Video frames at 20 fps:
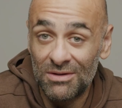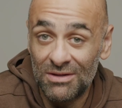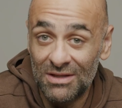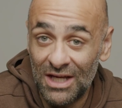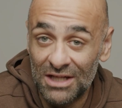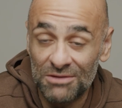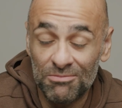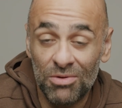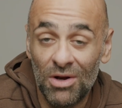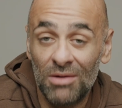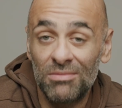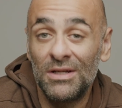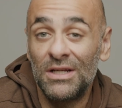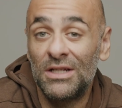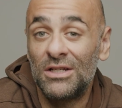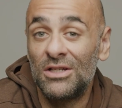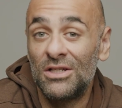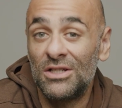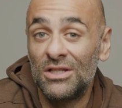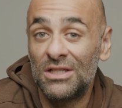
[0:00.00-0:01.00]
That's probably
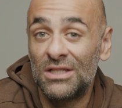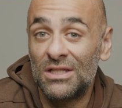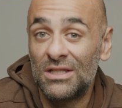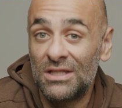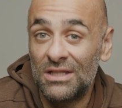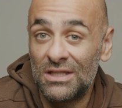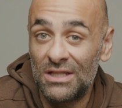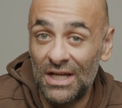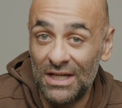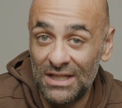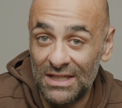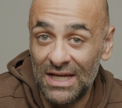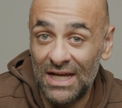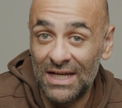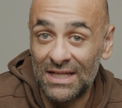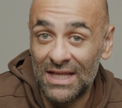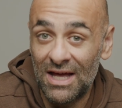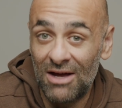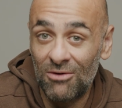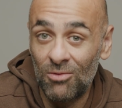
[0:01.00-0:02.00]
because they
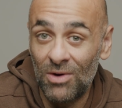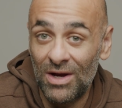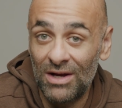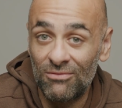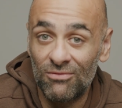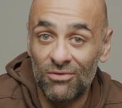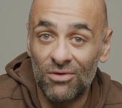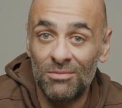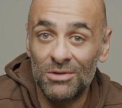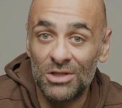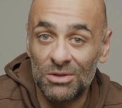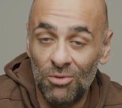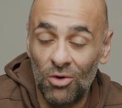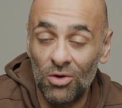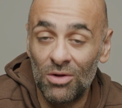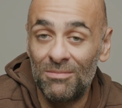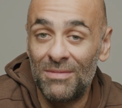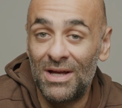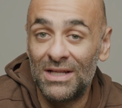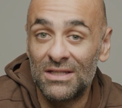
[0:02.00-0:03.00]
take that weight from a
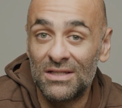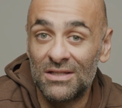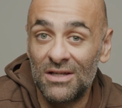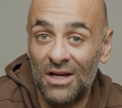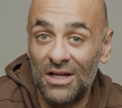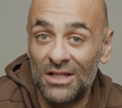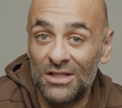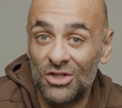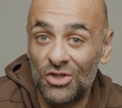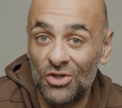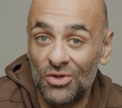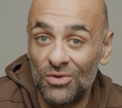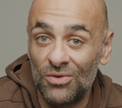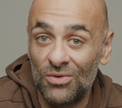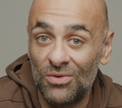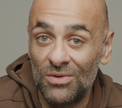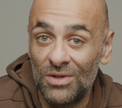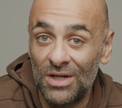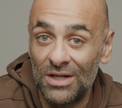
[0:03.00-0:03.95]
smaller men's size shoe,